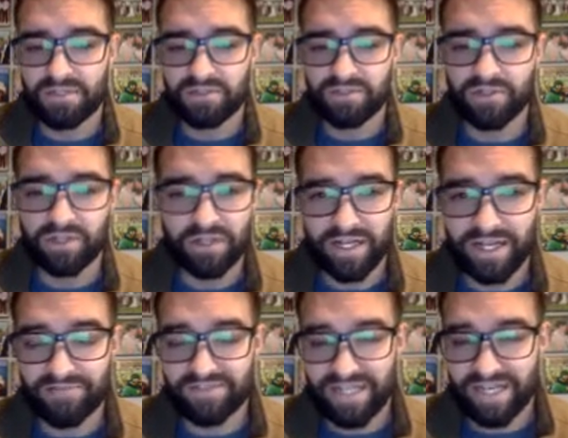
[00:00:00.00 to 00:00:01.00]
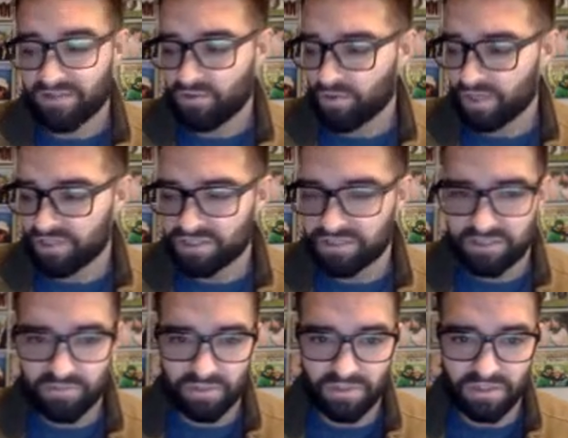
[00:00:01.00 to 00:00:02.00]
So you're going to have 10 questions
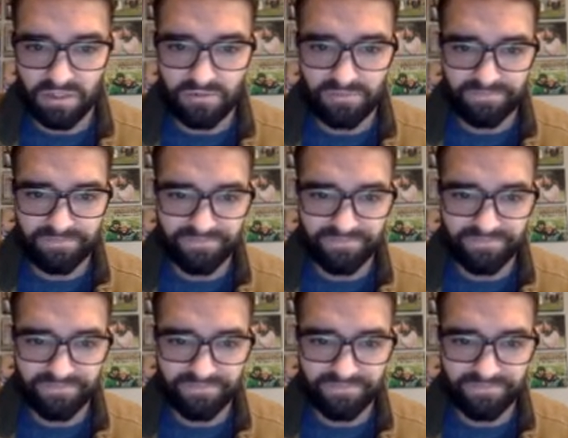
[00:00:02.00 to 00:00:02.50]
below